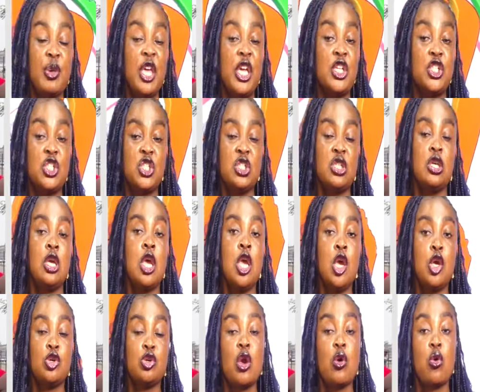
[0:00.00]
Say on
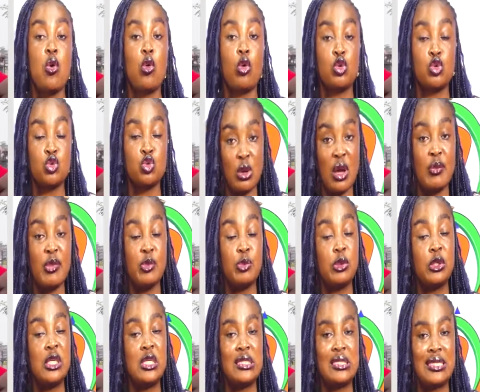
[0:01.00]
so where we are, and
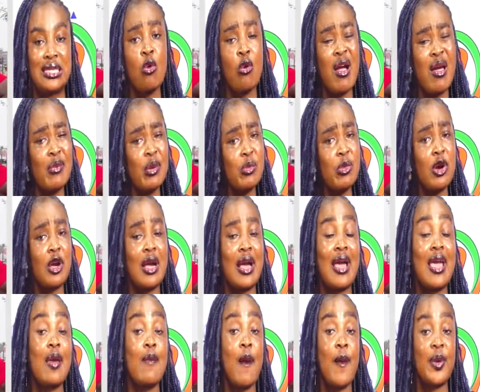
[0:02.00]
I'm see and the charge
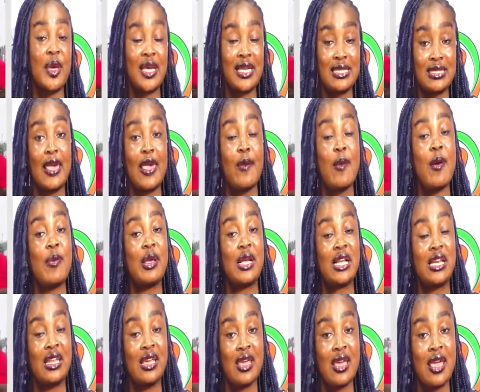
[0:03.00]
him you. Is this a
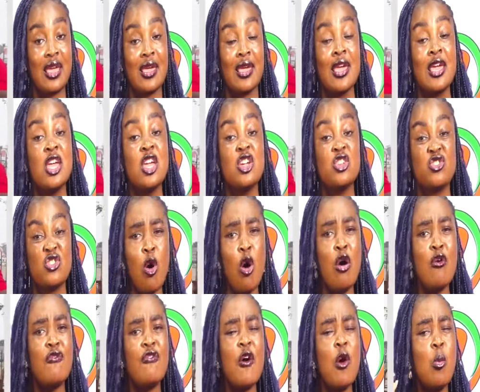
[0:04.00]
charge him you?
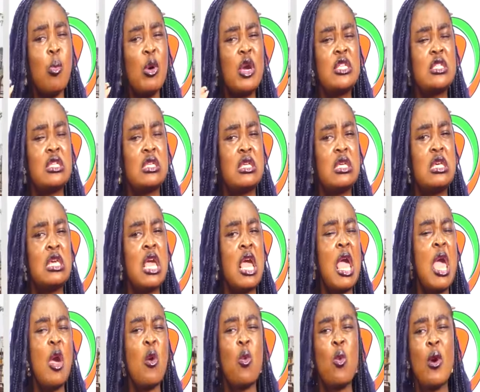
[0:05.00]
On what Nasemba, you know?
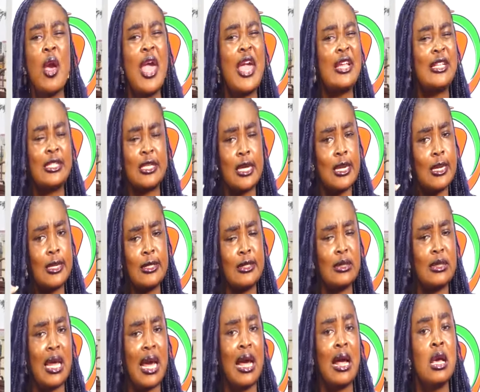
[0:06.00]
What's not charge on
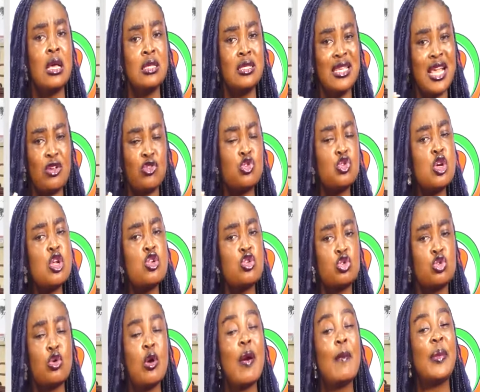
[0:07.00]
so? So on
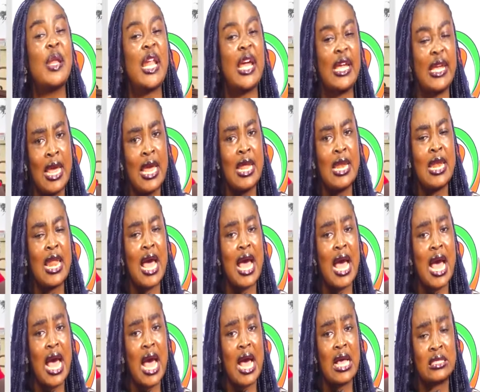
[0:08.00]
so where we are, a blam
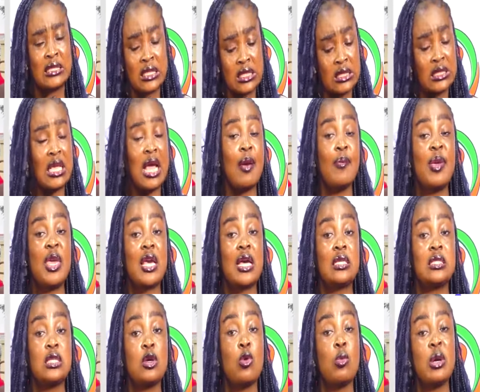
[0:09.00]
gas a gate, me
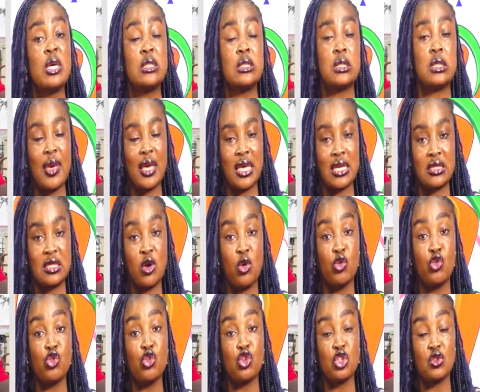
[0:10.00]
money Uramuno or dodgy
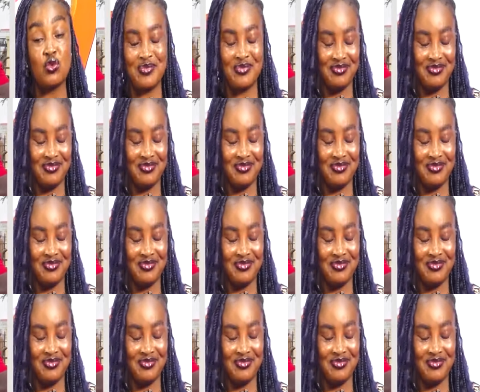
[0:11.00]
Uram